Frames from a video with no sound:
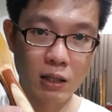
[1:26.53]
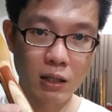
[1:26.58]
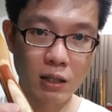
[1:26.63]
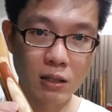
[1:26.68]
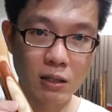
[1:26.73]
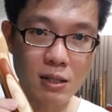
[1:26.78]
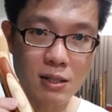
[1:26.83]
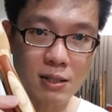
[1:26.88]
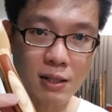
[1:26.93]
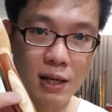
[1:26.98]

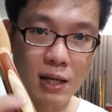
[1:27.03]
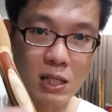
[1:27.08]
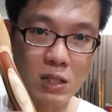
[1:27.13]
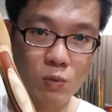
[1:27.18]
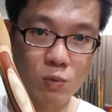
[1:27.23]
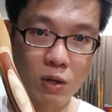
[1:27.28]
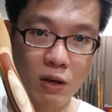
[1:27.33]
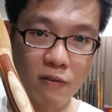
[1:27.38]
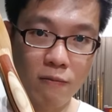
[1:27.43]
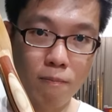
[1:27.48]
In this case
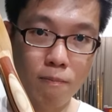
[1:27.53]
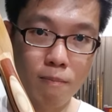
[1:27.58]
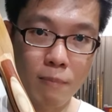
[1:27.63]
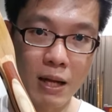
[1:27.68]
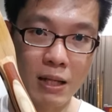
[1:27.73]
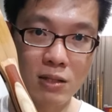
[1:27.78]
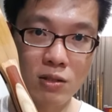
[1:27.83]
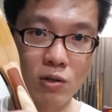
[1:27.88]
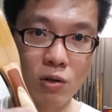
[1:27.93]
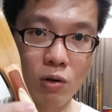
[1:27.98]
we have
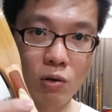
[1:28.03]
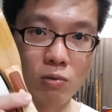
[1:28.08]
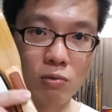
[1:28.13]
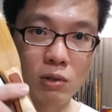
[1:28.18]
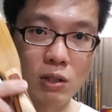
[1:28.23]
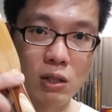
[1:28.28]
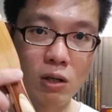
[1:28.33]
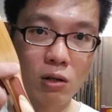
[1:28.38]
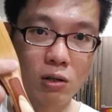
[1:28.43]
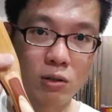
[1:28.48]
matte
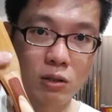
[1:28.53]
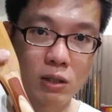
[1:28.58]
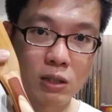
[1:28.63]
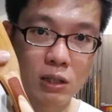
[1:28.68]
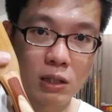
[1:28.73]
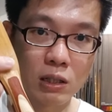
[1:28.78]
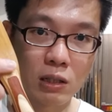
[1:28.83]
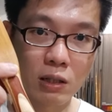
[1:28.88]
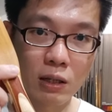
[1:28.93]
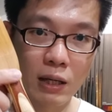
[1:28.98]
only on
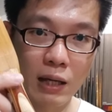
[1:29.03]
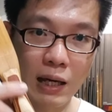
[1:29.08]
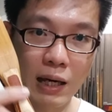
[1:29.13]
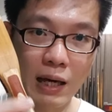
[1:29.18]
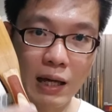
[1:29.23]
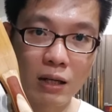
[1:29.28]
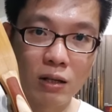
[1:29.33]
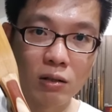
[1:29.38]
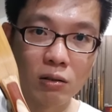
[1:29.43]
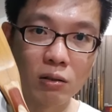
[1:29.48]
the
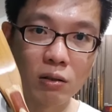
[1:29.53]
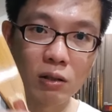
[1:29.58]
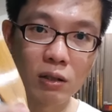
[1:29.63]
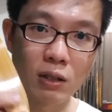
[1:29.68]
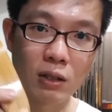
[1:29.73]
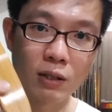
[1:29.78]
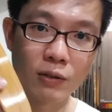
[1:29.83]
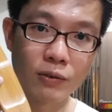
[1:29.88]
handle,